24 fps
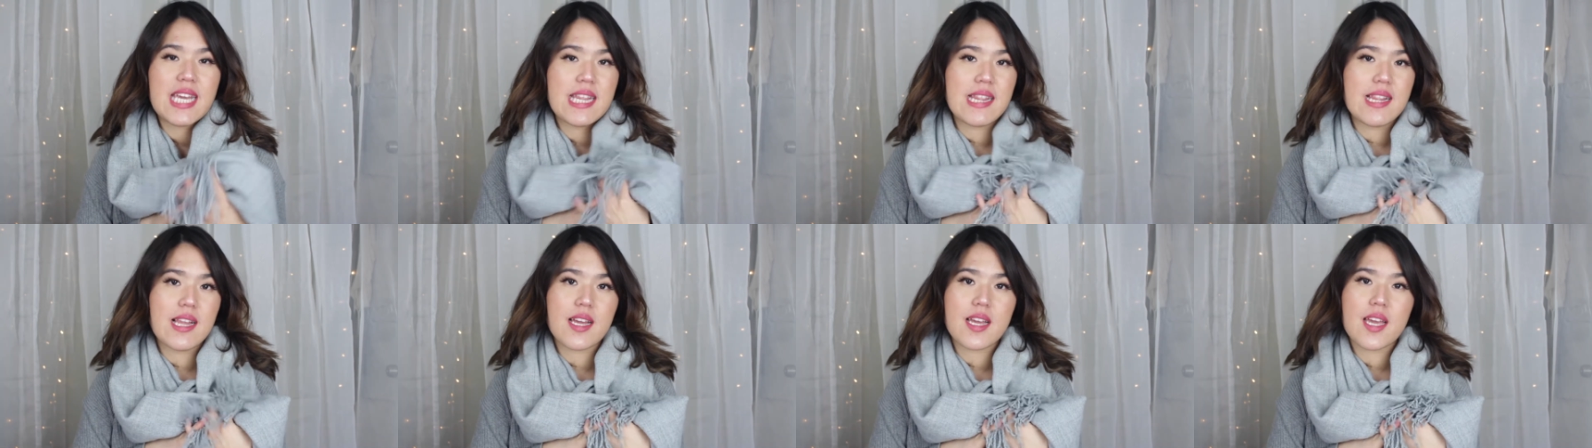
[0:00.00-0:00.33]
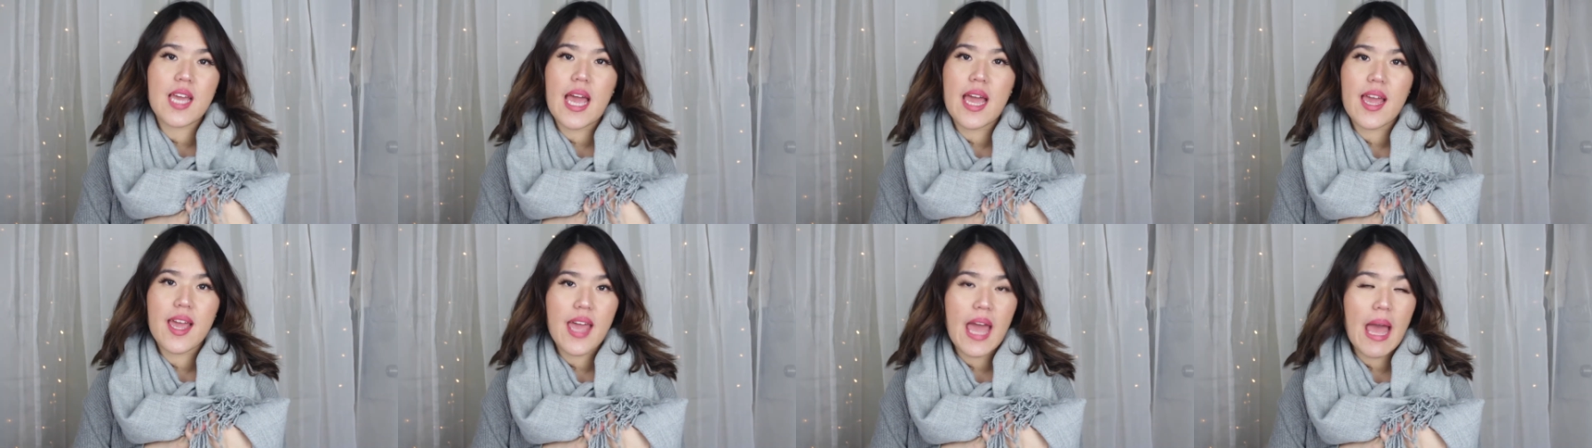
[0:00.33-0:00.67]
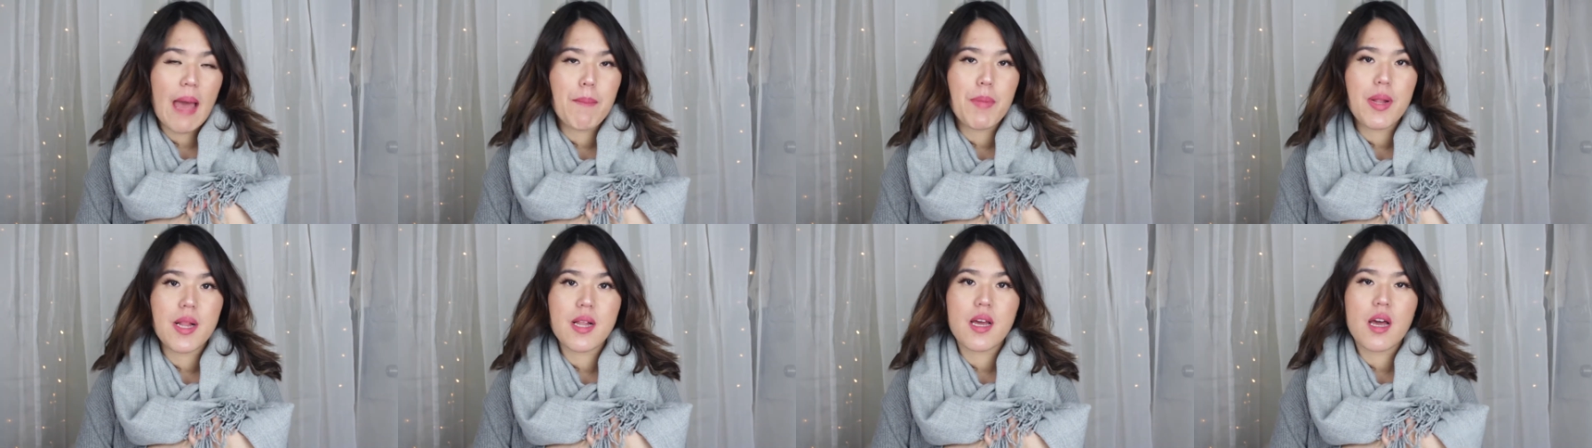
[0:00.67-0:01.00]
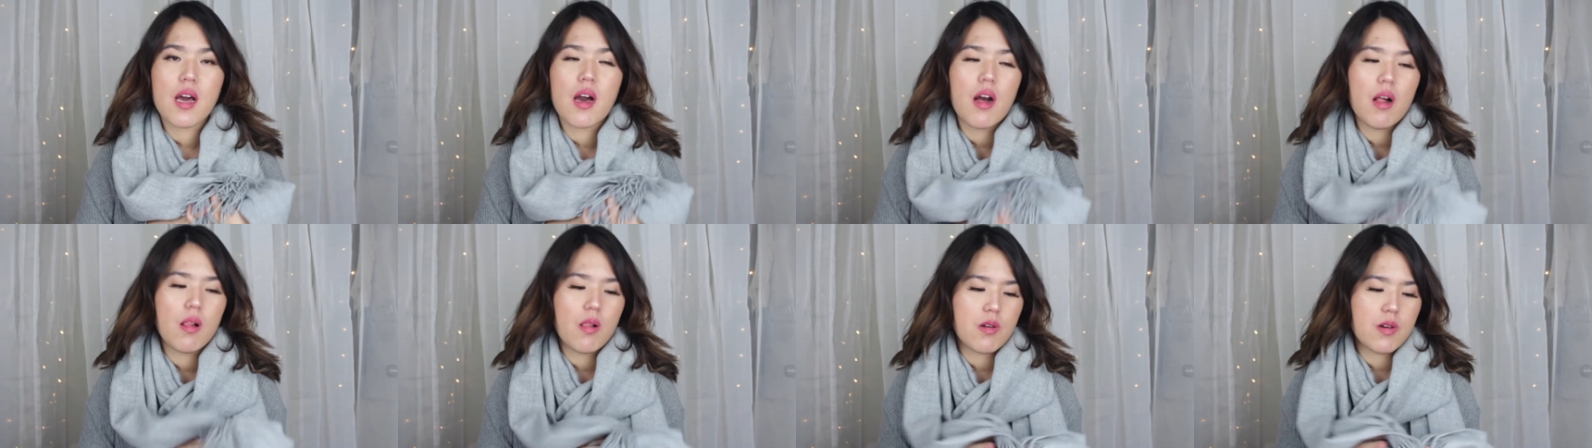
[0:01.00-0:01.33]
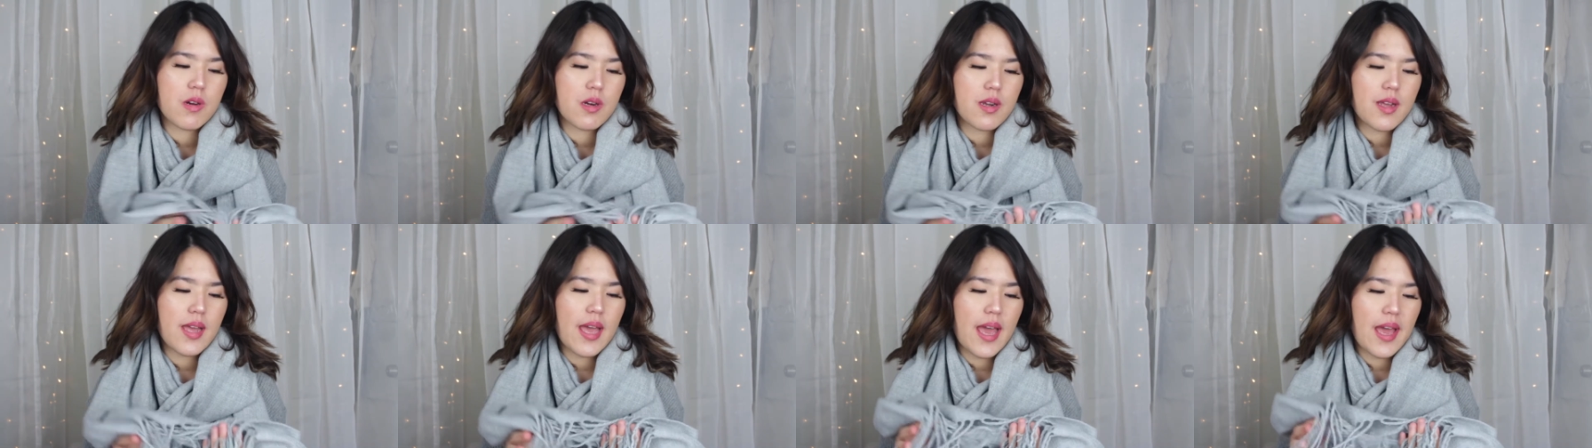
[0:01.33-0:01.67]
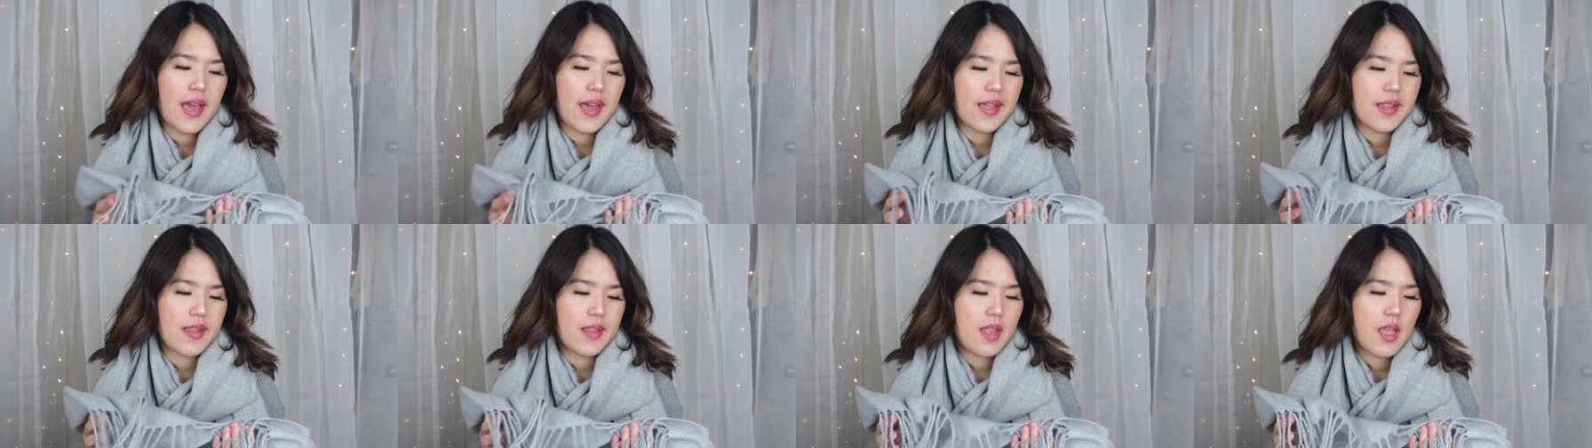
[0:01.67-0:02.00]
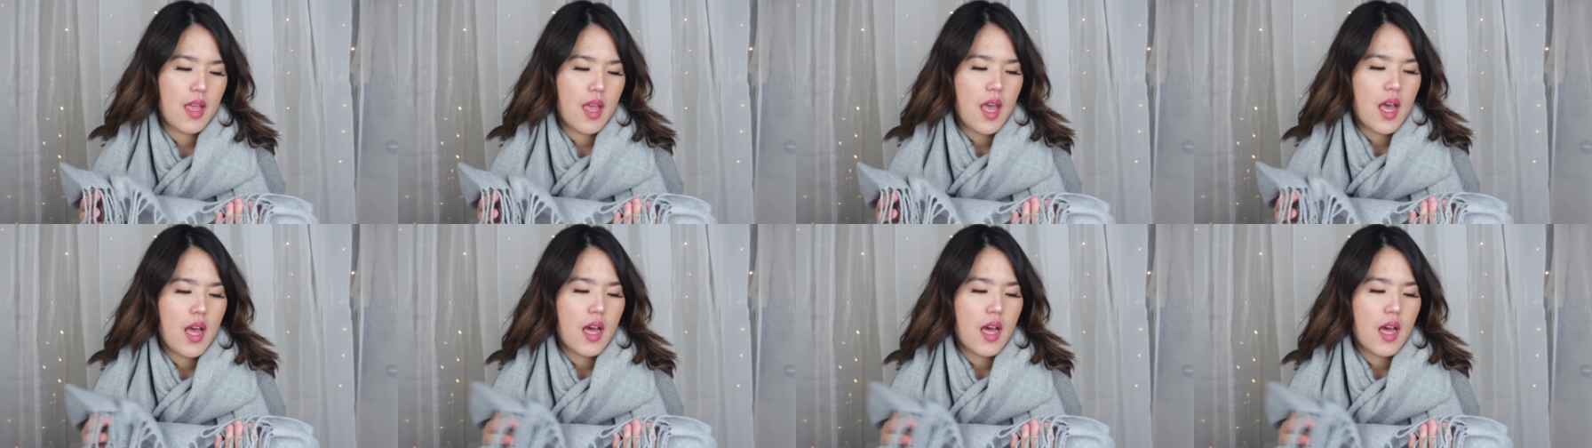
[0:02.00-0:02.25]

in like camel color and